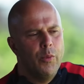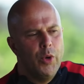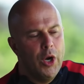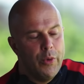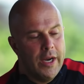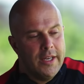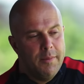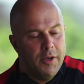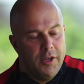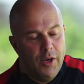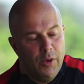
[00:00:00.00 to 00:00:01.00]
We are ready,
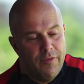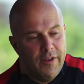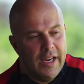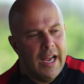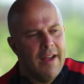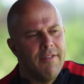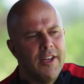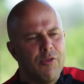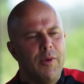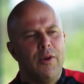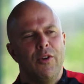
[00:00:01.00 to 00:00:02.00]
but the only thing I haven't
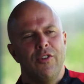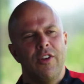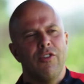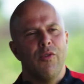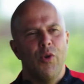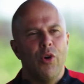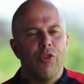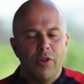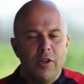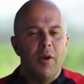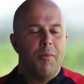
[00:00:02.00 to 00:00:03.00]
experienced is, of
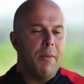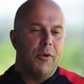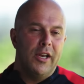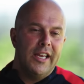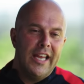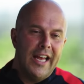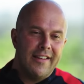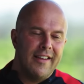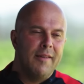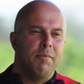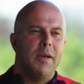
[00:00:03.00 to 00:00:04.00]
course, the Premier League
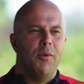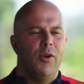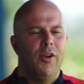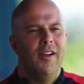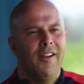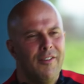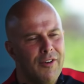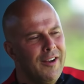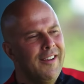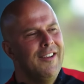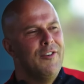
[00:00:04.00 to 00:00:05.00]
yet. And people
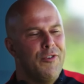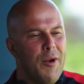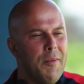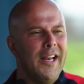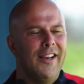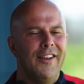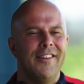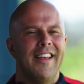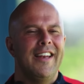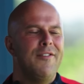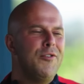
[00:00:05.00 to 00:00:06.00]
from
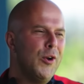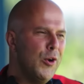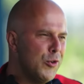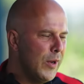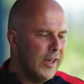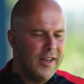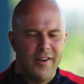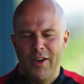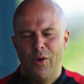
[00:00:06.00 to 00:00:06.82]
England, and if you go to England, they